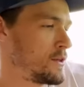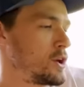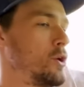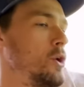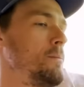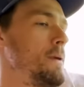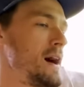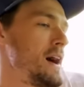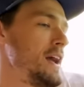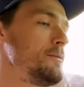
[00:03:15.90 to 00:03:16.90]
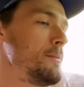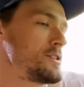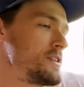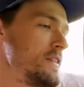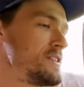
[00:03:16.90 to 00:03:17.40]
The goal behind
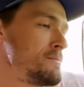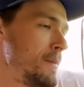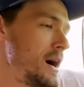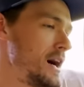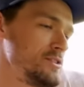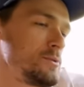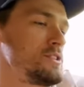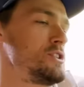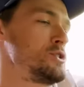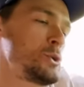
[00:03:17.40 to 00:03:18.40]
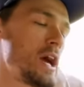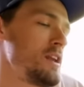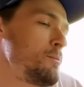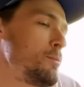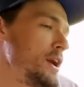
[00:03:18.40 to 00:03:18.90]
most of these mods was to try
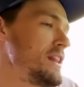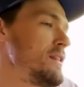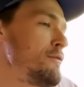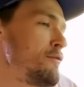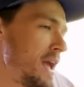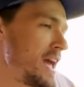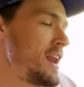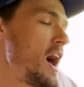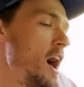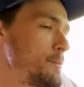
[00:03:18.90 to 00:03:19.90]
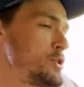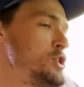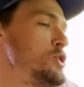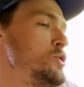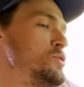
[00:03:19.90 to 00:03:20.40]
to bring the van up
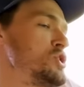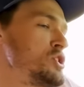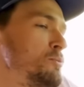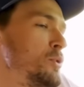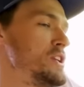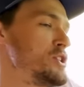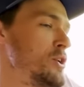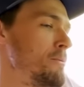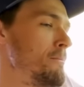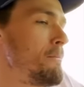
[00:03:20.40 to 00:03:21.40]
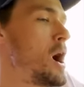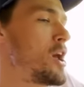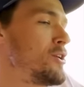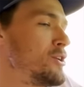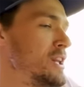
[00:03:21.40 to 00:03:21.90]
to Sprinter
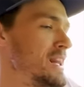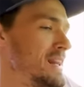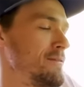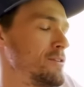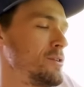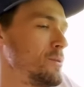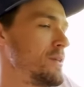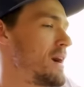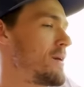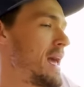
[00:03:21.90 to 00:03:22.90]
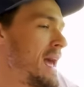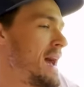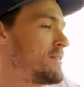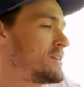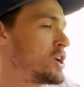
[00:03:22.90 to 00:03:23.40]
modern level without
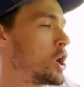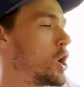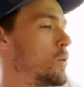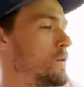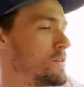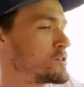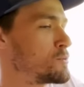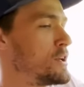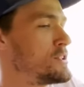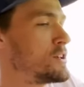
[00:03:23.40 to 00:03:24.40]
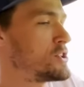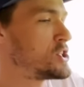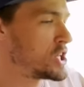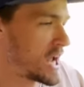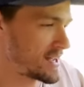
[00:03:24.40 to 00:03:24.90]
having to go with the Sprinter
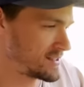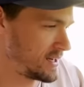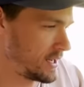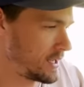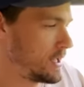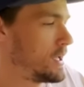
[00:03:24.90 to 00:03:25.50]
chassis.